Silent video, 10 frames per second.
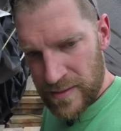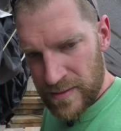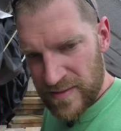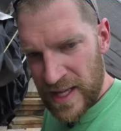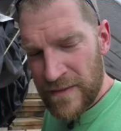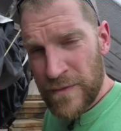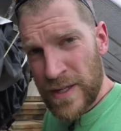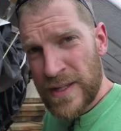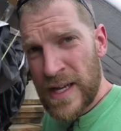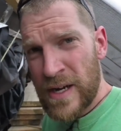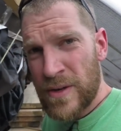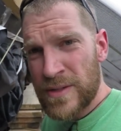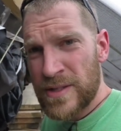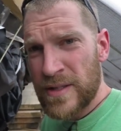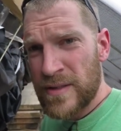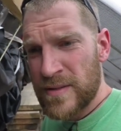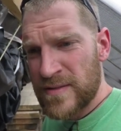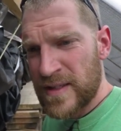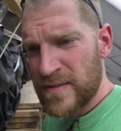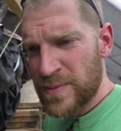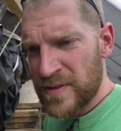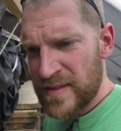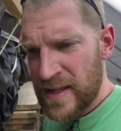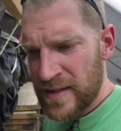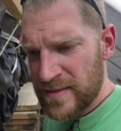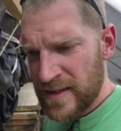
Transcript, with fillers: safely down to six percent,